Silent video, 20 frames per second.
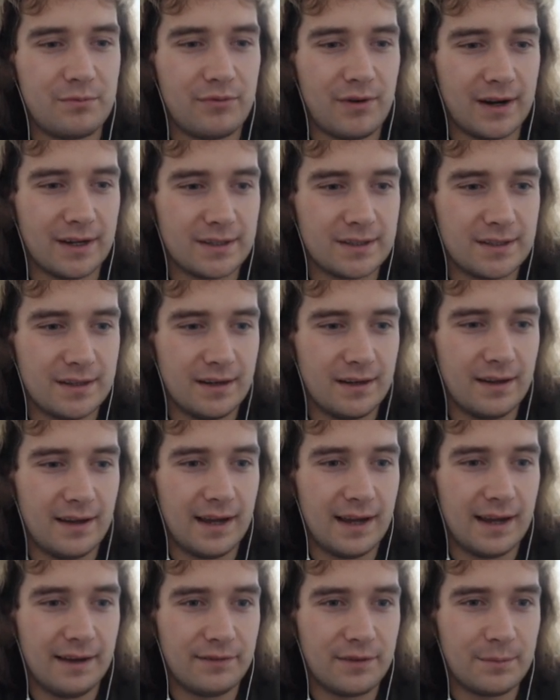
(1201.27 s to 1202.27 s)
with Prankster,
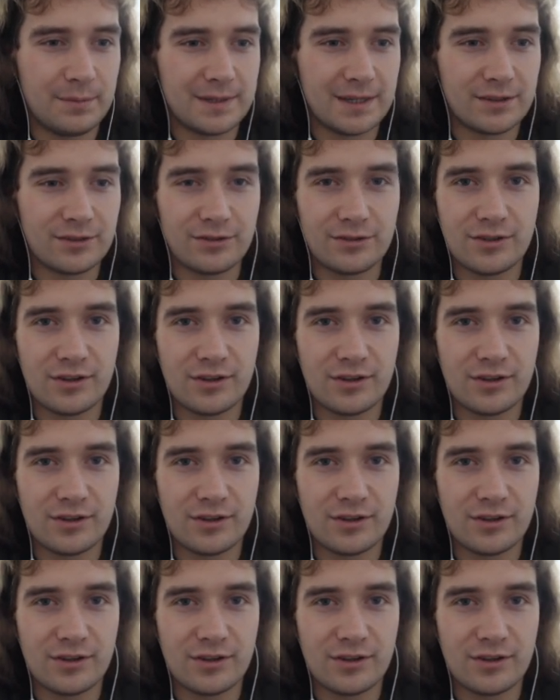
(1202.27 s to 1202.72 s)
I have the potential